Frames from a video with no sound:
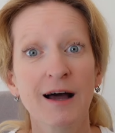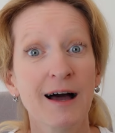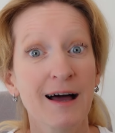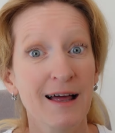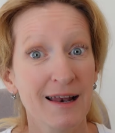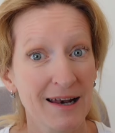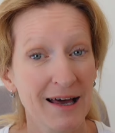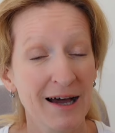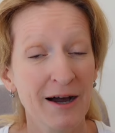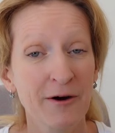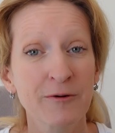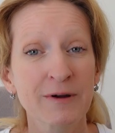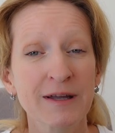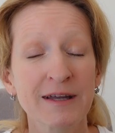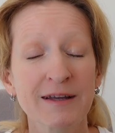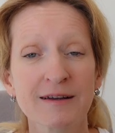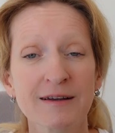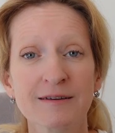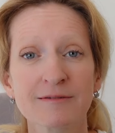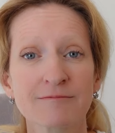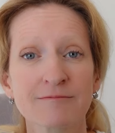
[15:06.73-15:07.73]

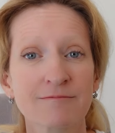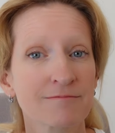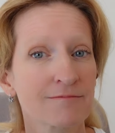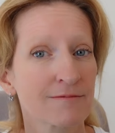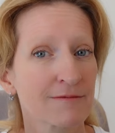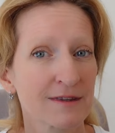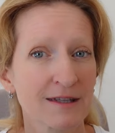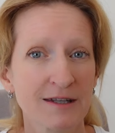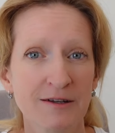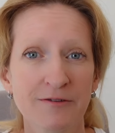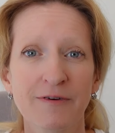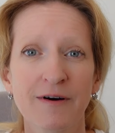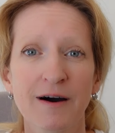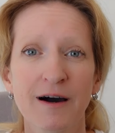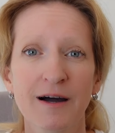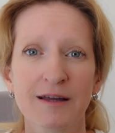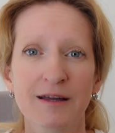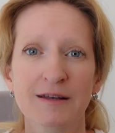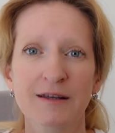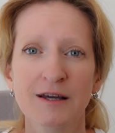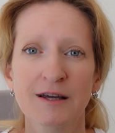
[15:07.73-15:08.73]
allowing the
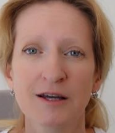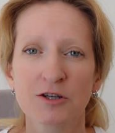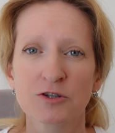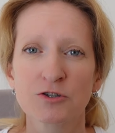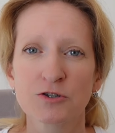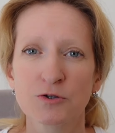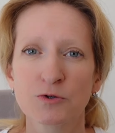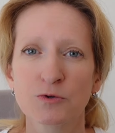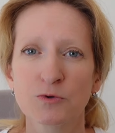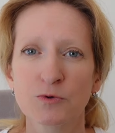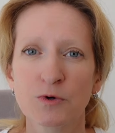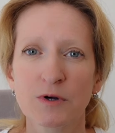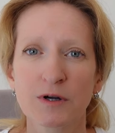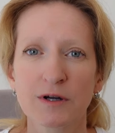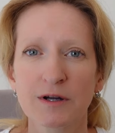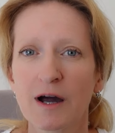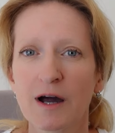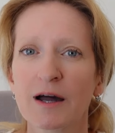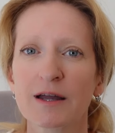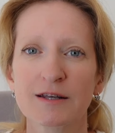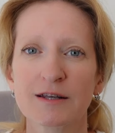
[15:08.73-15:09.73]
divine to
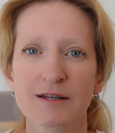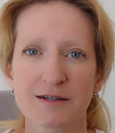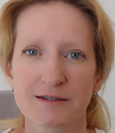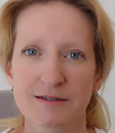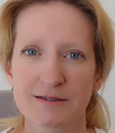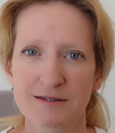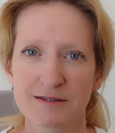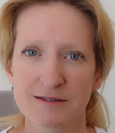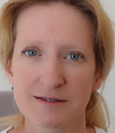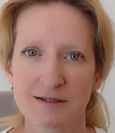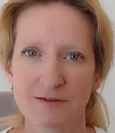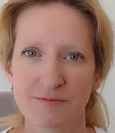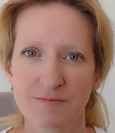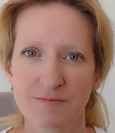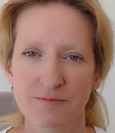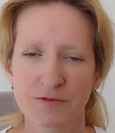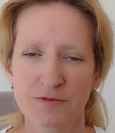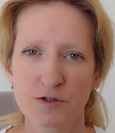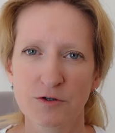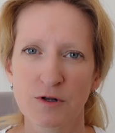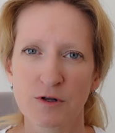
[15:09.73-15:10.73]
guide us,
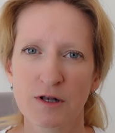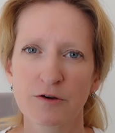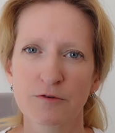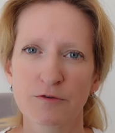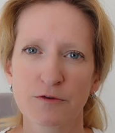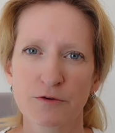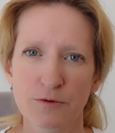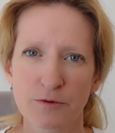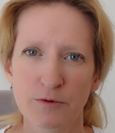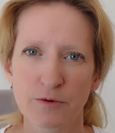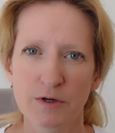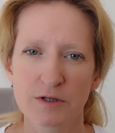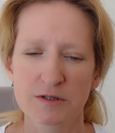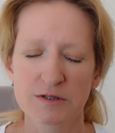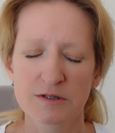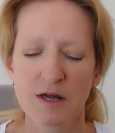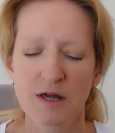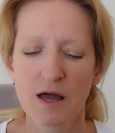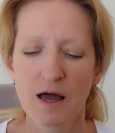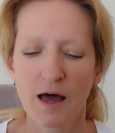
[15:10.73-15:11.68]
to live through us.